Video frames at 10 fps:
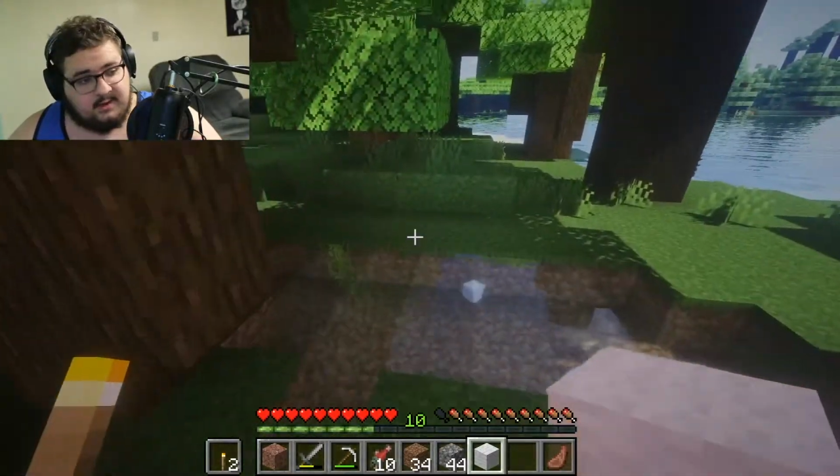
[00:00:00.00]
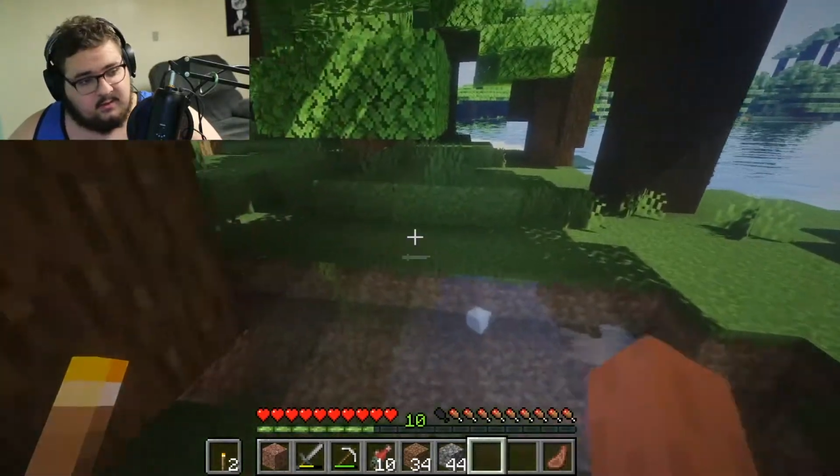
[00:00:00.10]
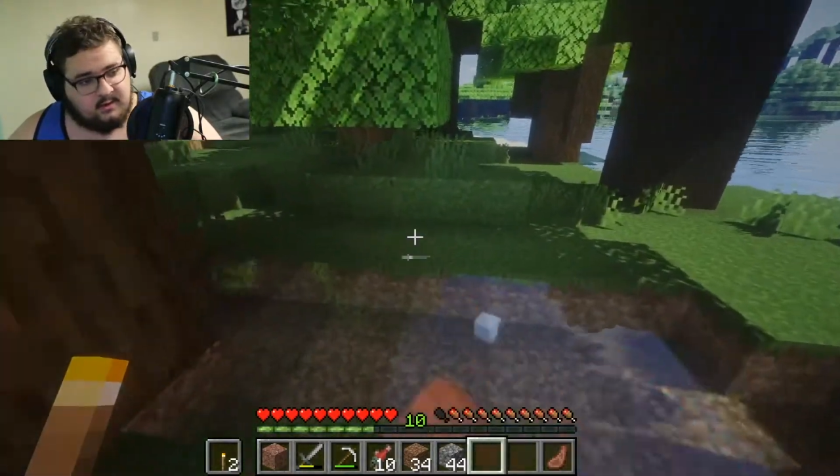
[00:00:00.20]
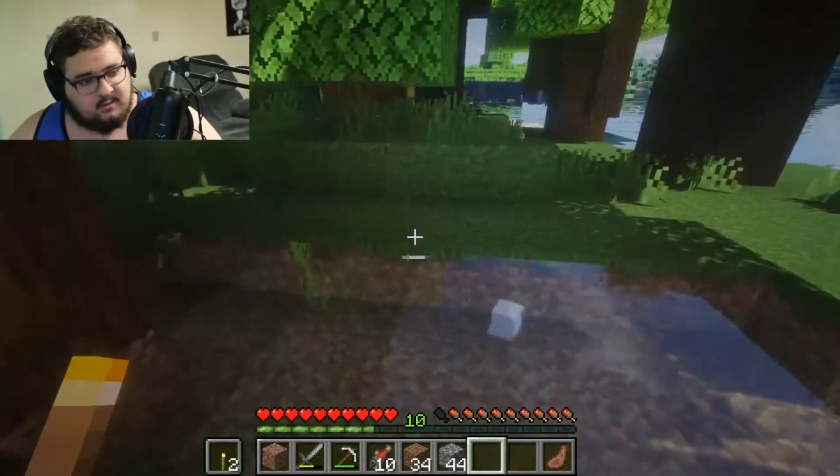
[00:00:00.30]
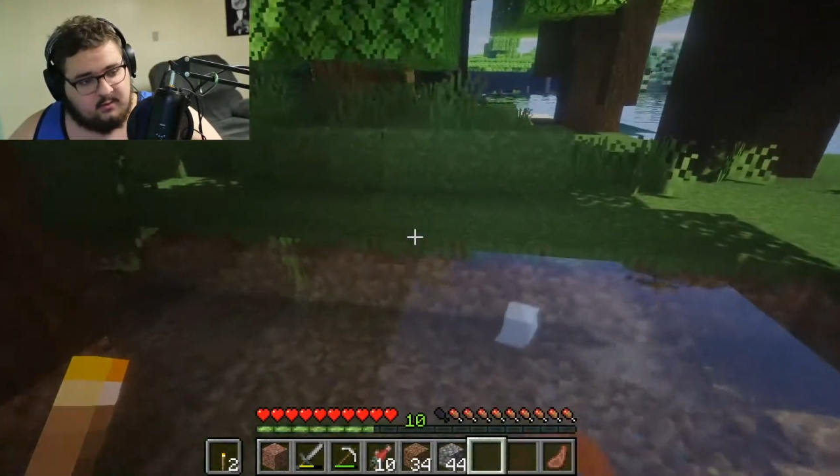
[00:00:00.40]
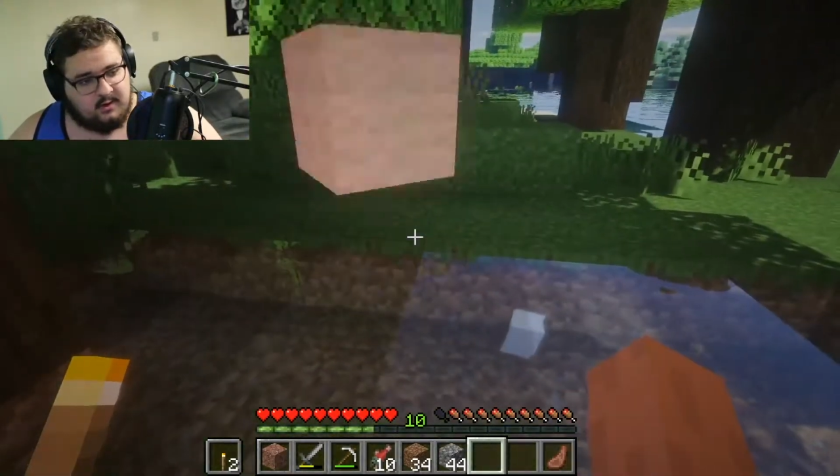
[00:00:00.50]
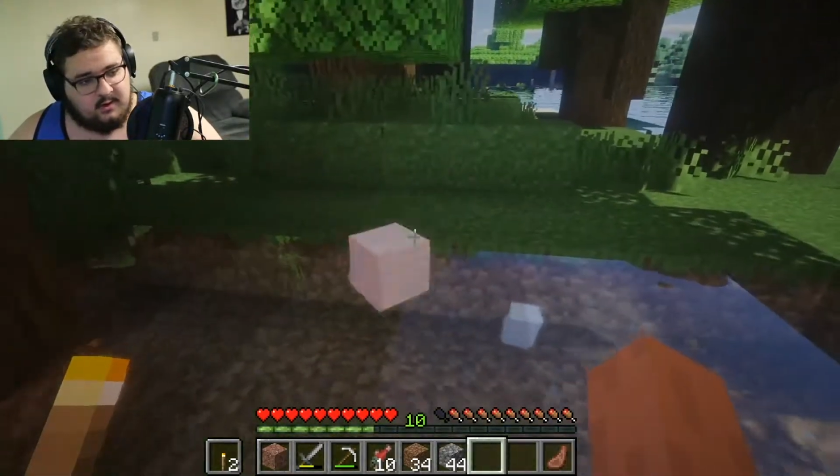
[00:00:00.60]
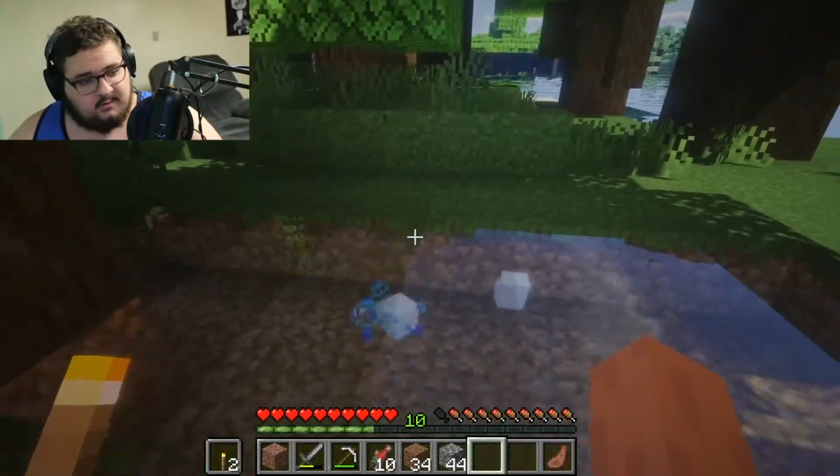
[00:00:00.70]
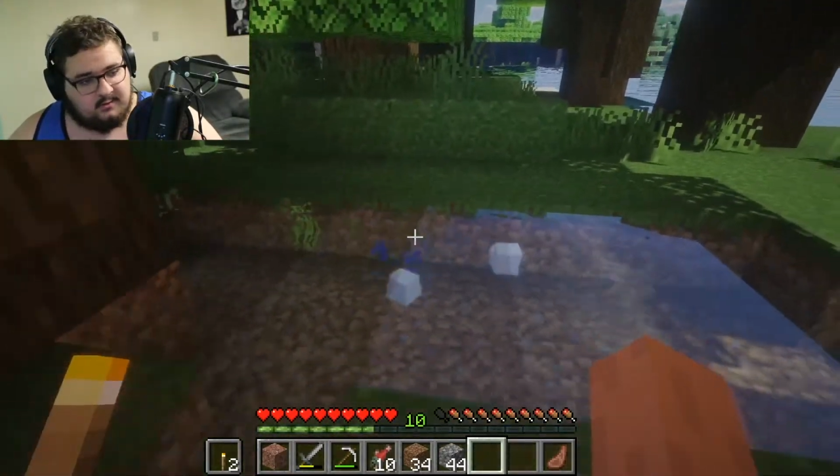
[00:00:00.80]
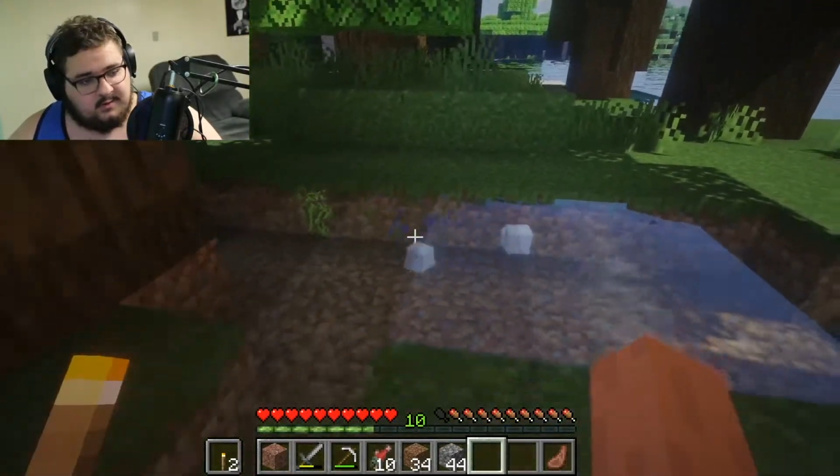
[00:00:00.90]
I don't know why I
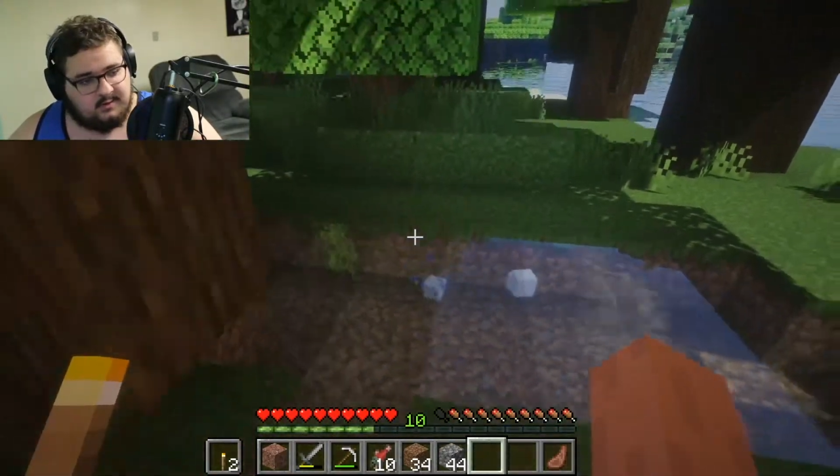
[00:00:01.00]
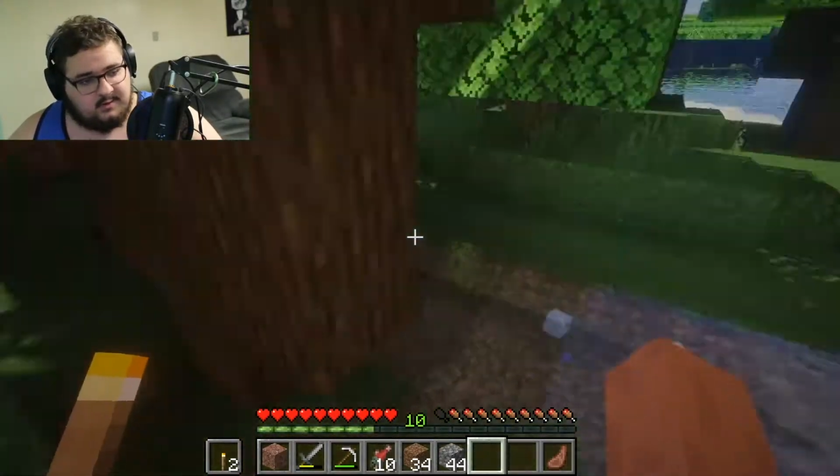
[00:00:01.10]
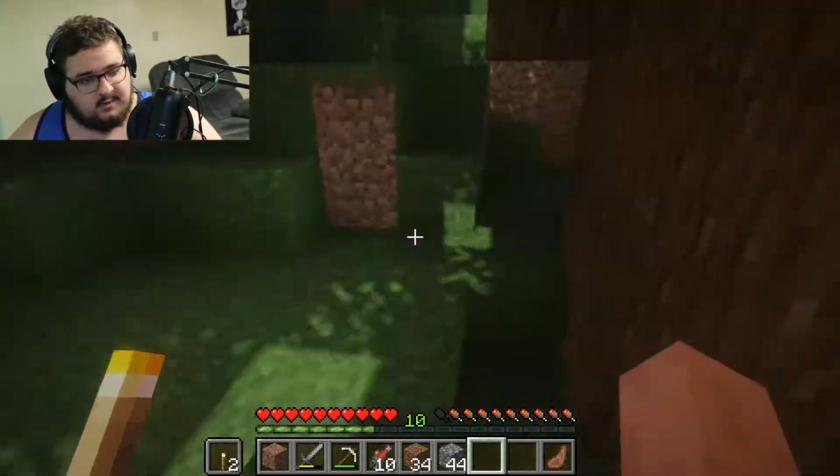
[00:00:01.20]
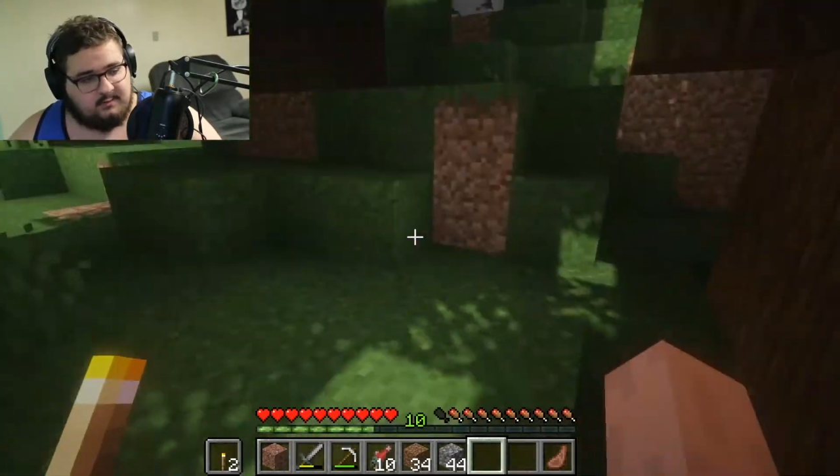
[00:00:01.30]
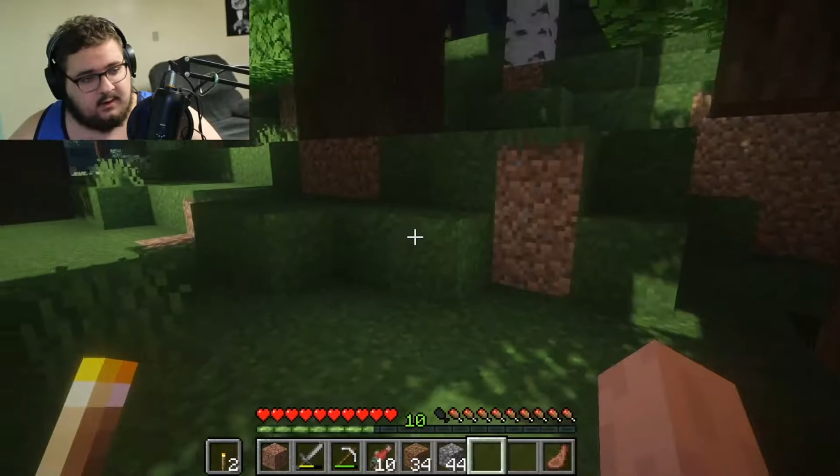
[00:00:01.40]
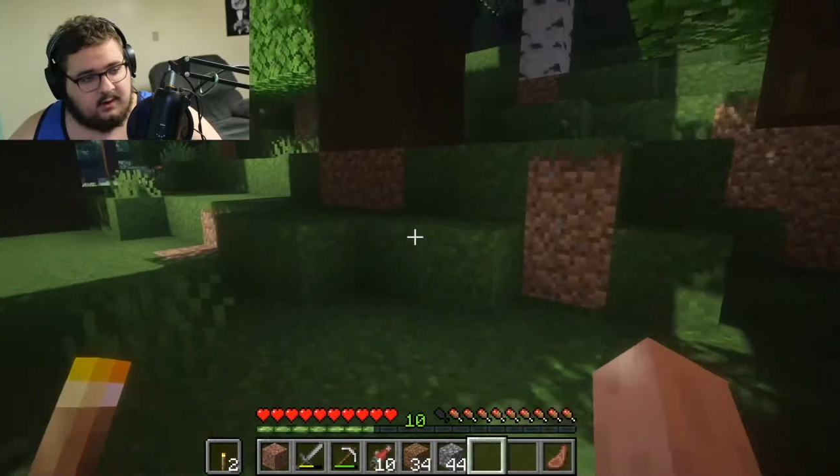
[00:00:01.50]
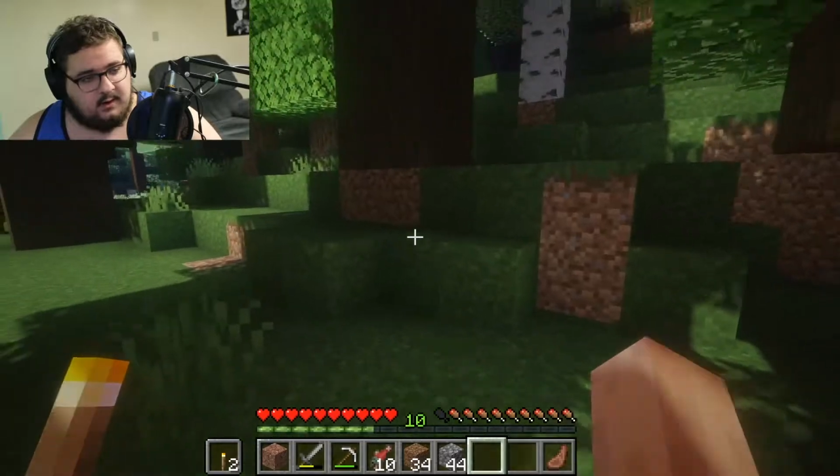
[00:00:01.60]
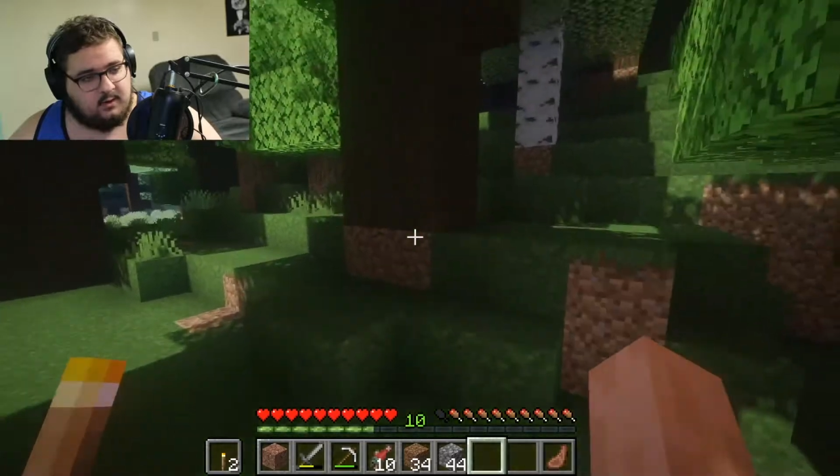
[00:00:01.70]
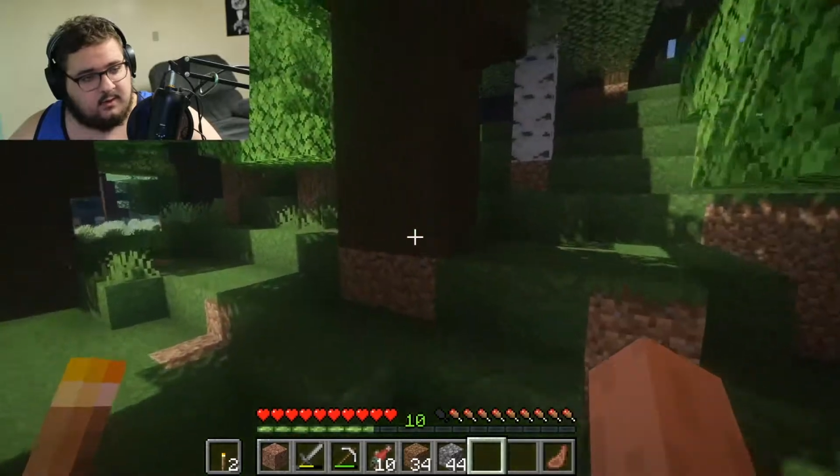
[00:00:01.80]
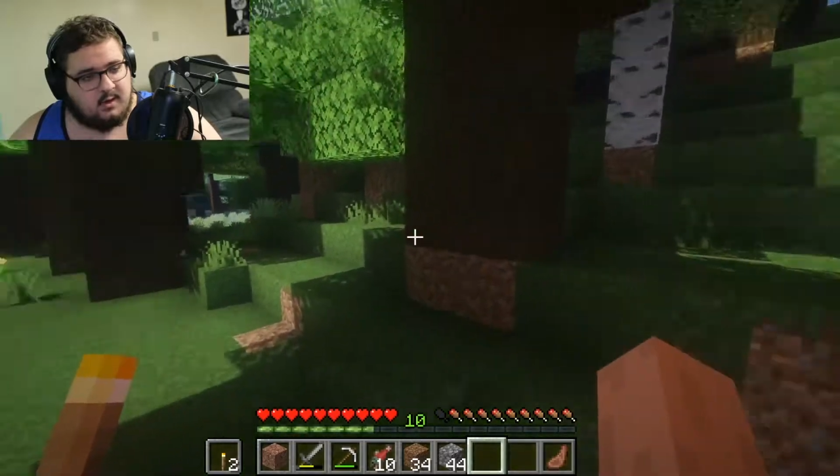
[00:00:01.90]
just suddenly forgot
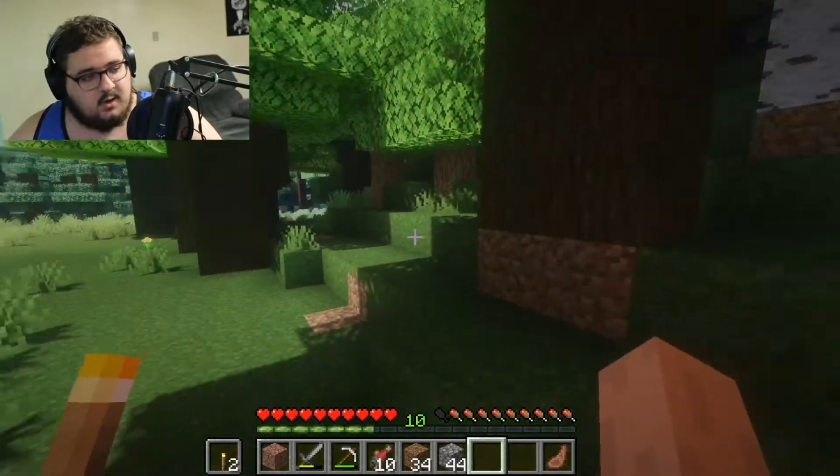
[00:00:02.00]
words.